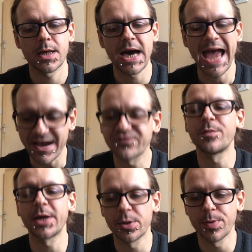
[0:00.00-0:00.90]
I have to
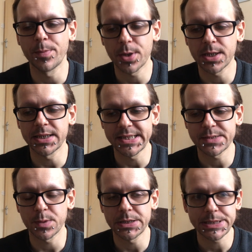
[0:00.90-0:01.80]
pick up a book at
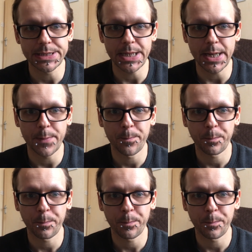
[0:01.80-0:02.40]
least once a day.